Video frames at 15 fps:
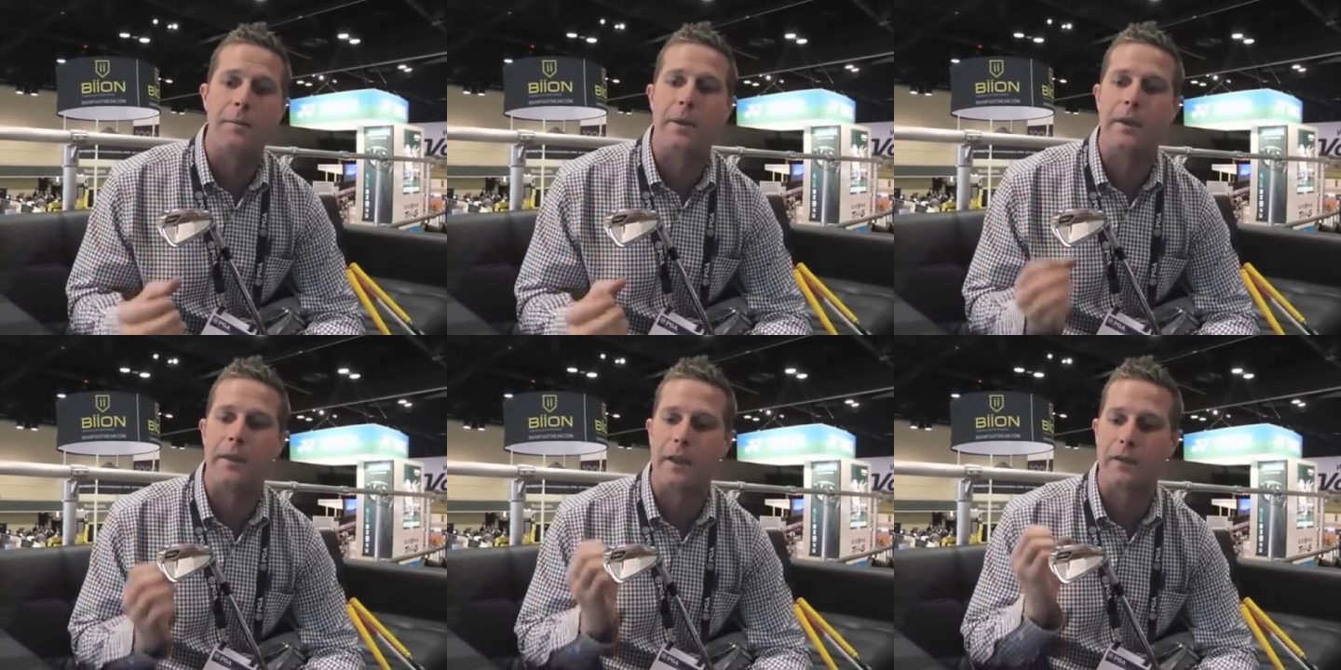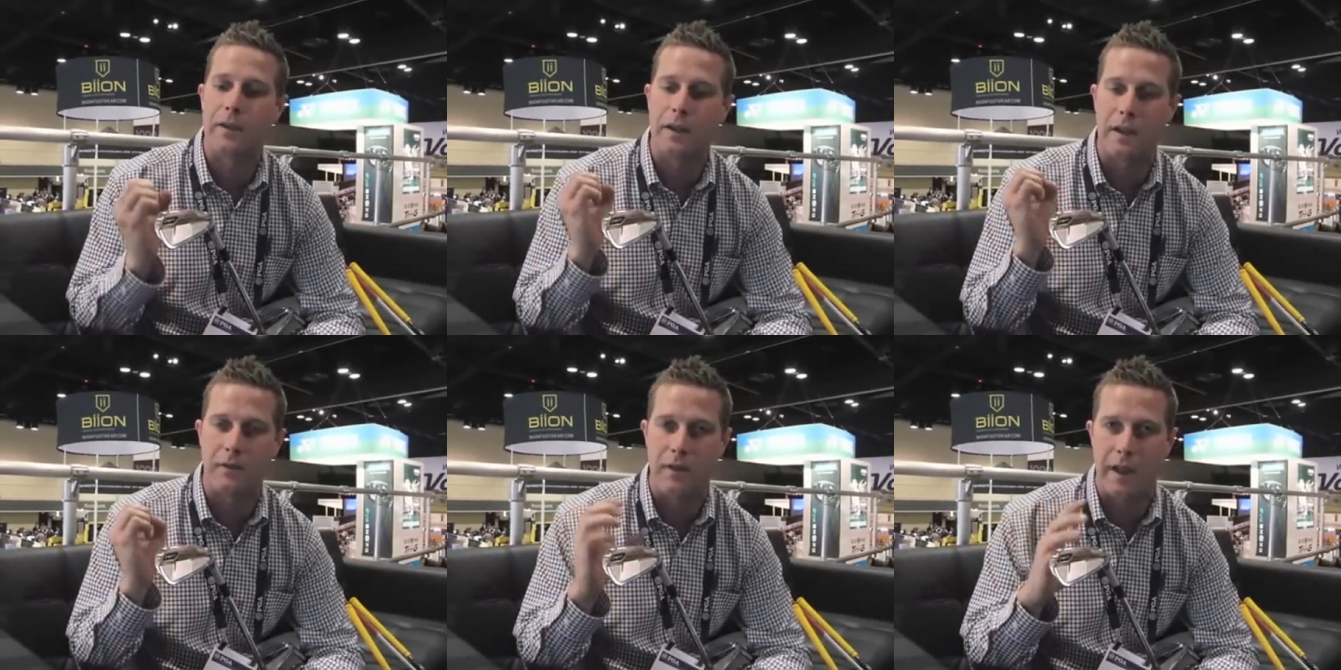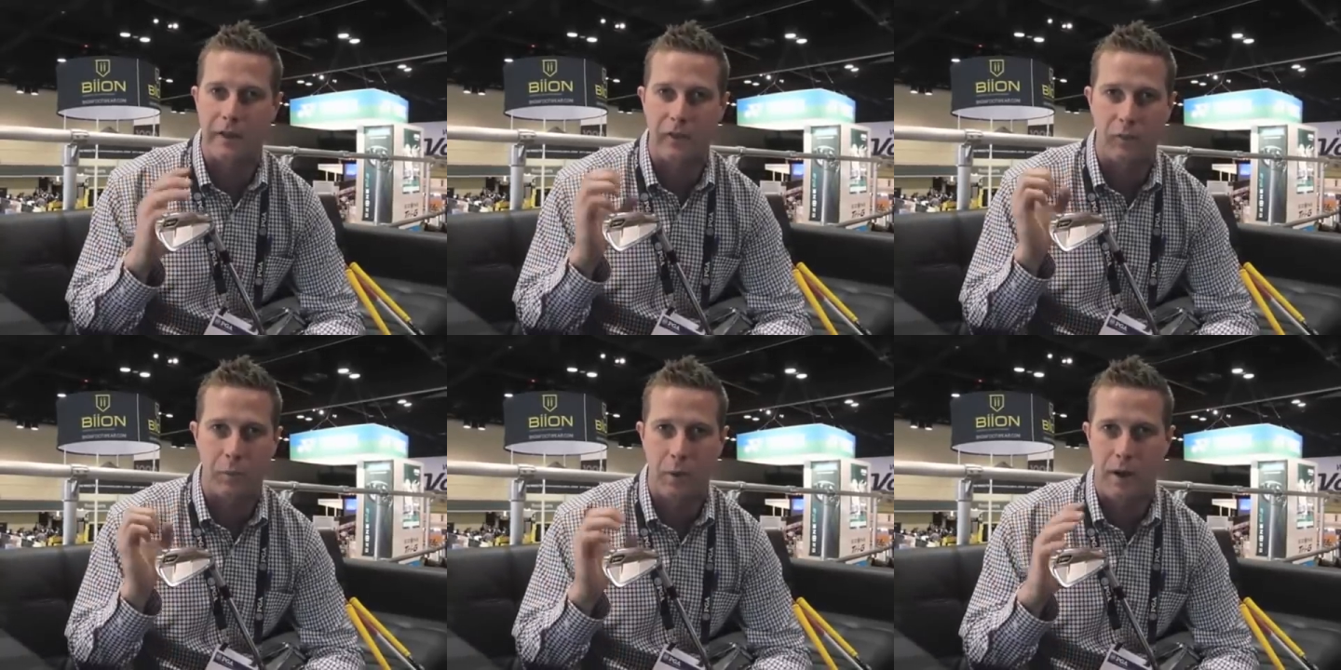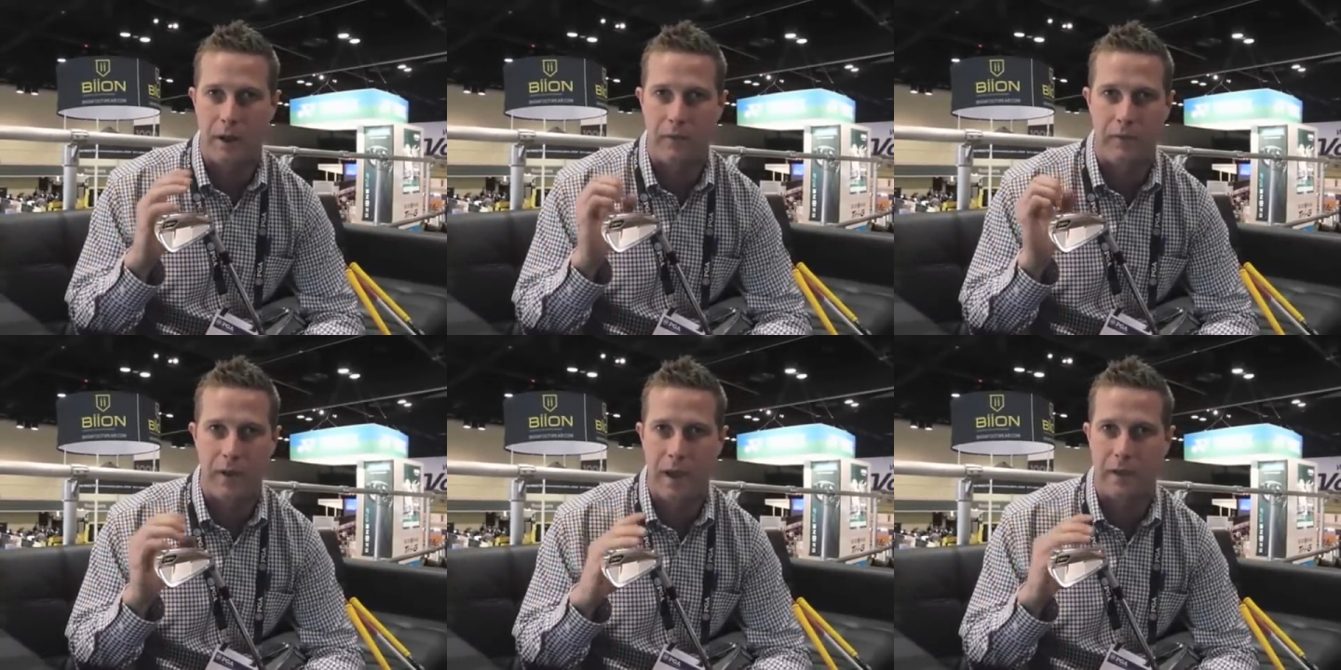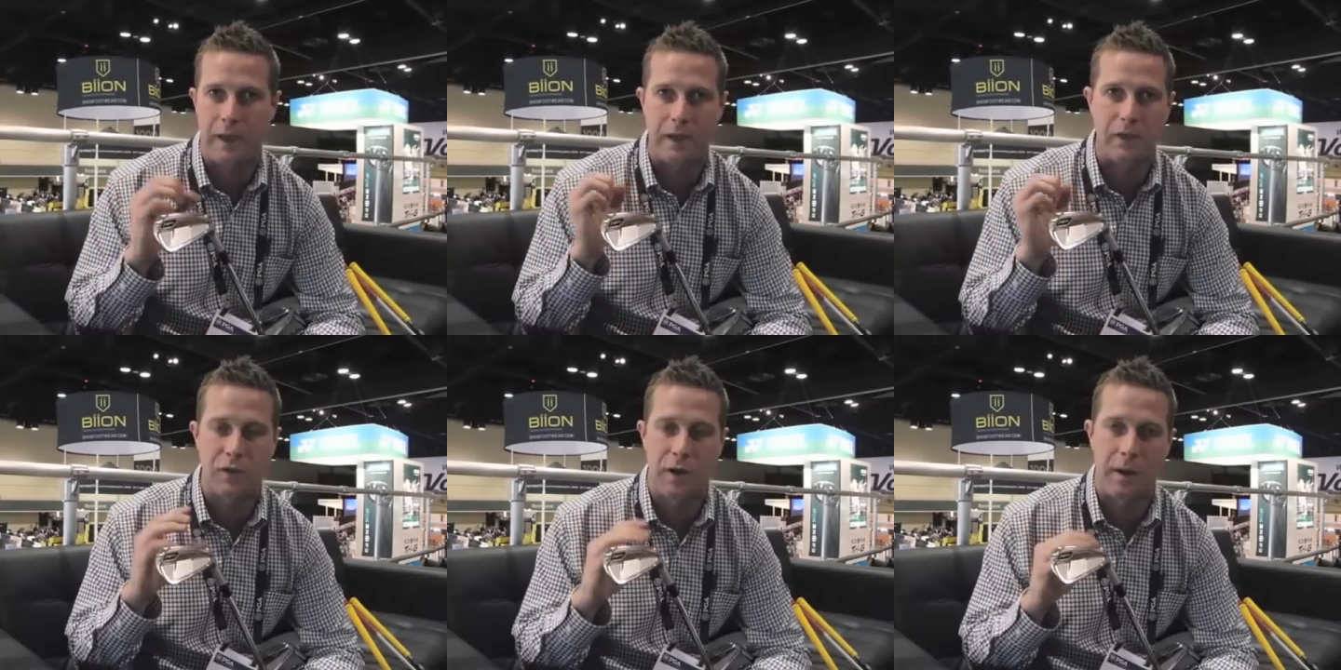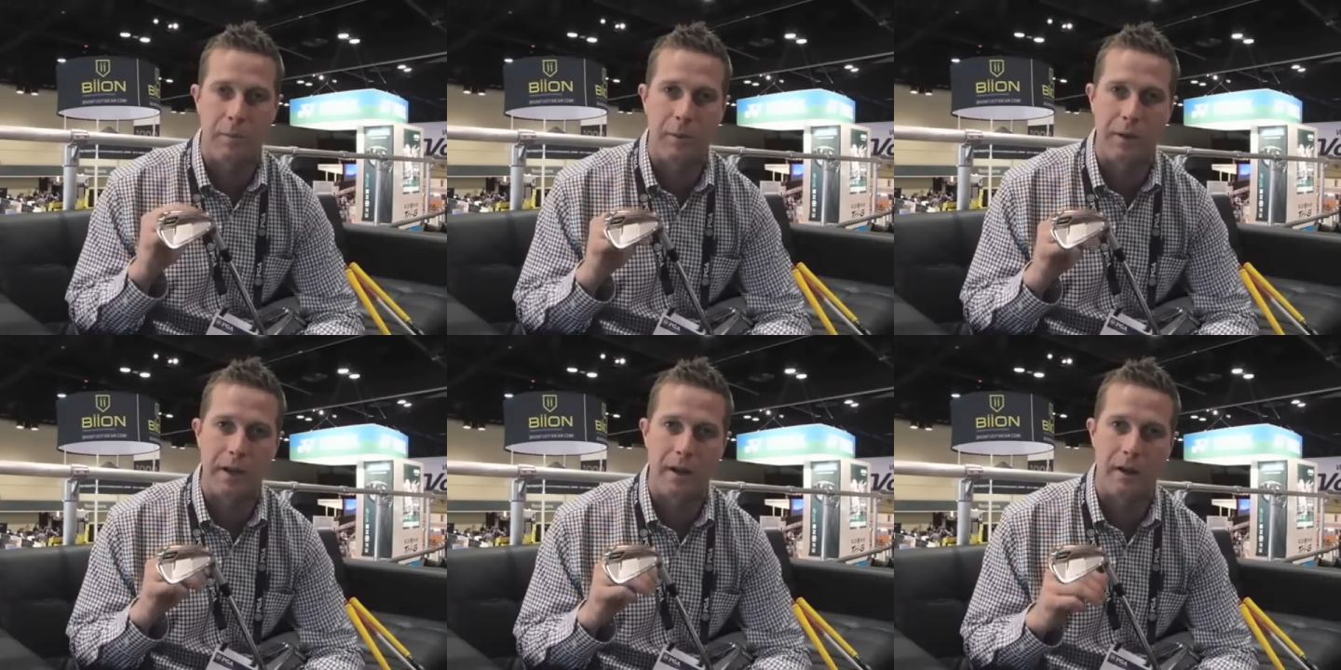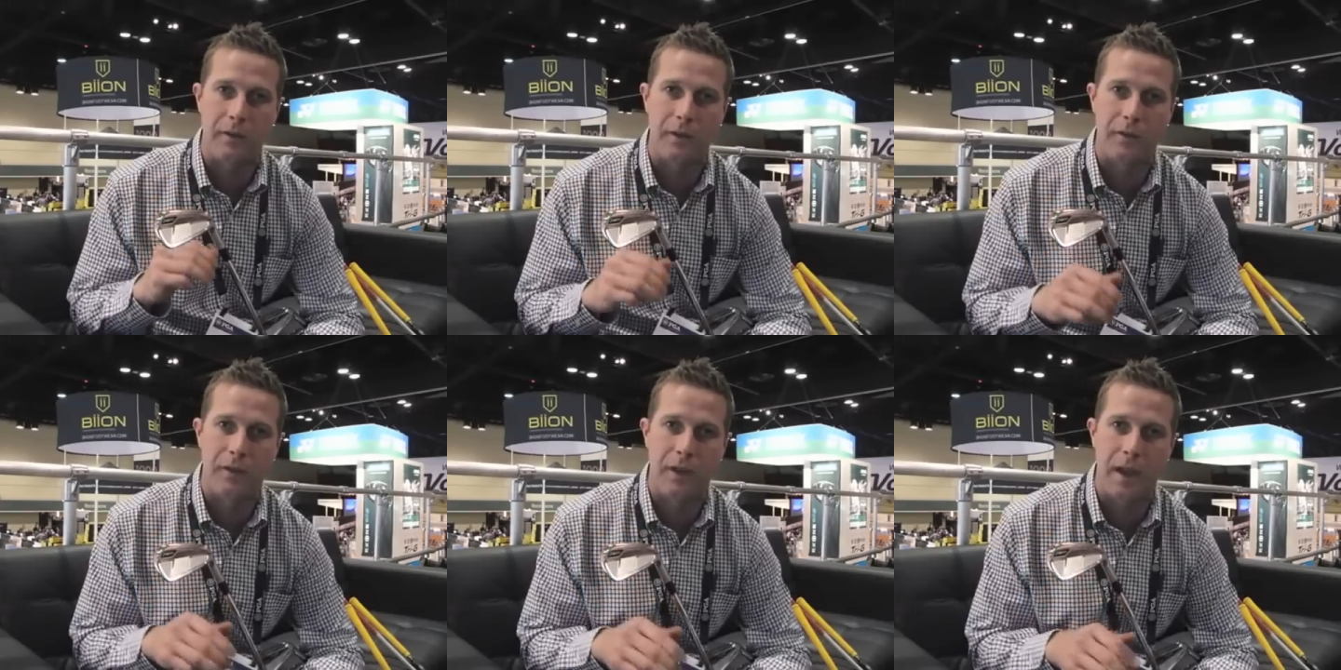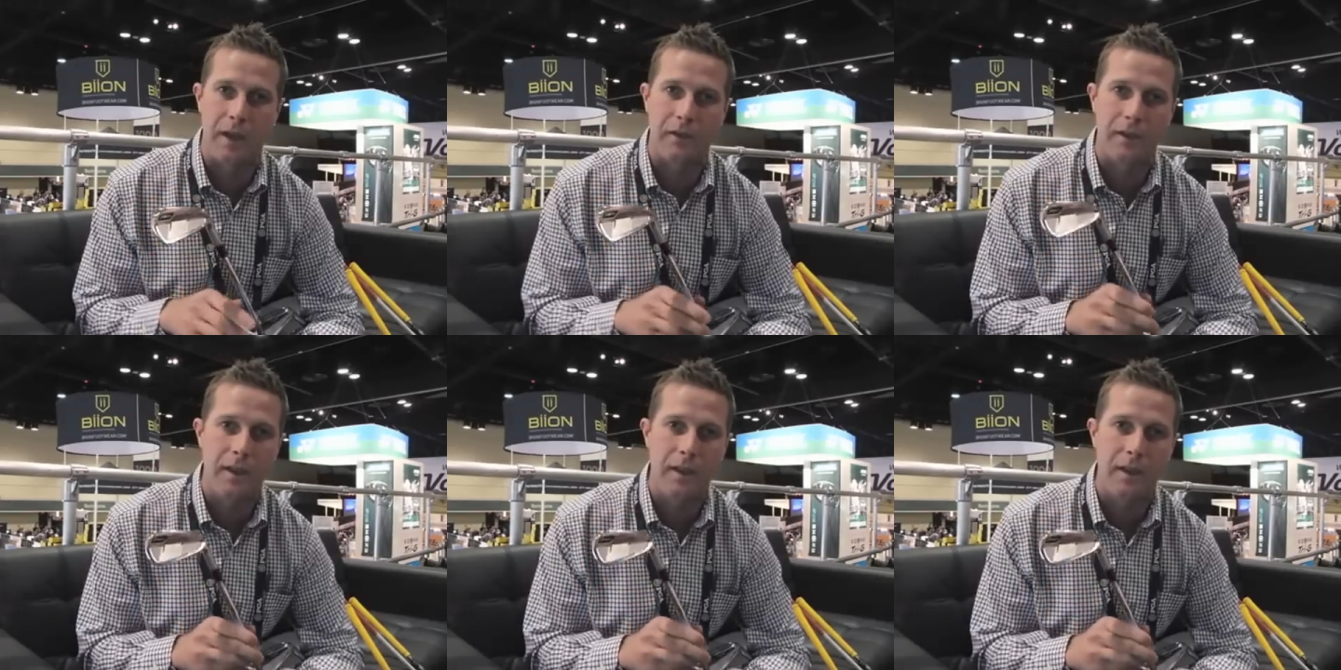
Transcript: And that's going to give you that spring effect, that trampoline off the face.